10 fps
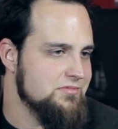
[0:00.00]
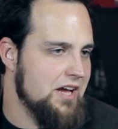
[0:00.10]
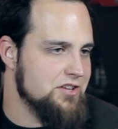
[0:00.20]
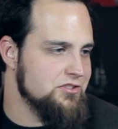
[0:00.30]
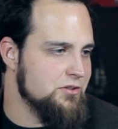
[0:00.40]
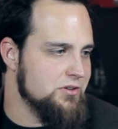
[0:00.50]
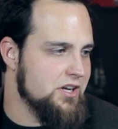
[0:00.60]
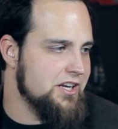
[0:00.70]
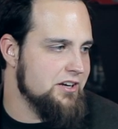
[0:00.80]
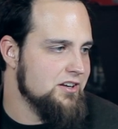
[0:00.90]
action going
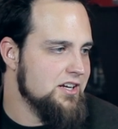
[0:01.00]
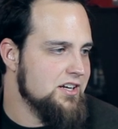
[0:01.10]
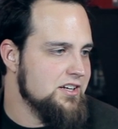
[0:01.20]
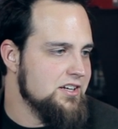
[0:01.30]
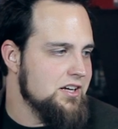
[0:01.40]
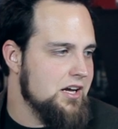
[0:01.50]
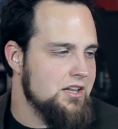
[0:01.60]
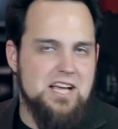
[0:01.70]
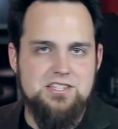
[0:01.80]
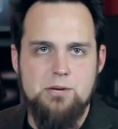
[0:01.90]
on here. Uh,
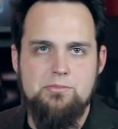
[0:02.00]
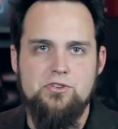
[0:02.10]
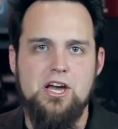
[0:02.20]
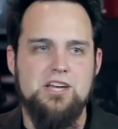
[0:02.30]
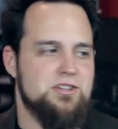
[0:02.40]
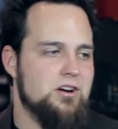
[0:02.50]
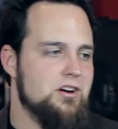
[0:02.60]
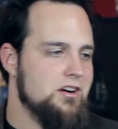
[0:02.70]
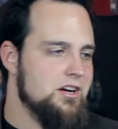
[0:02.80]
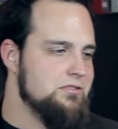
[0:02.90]
last up, if you guys
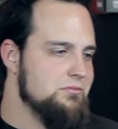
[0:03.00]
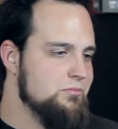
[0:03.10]
are uh,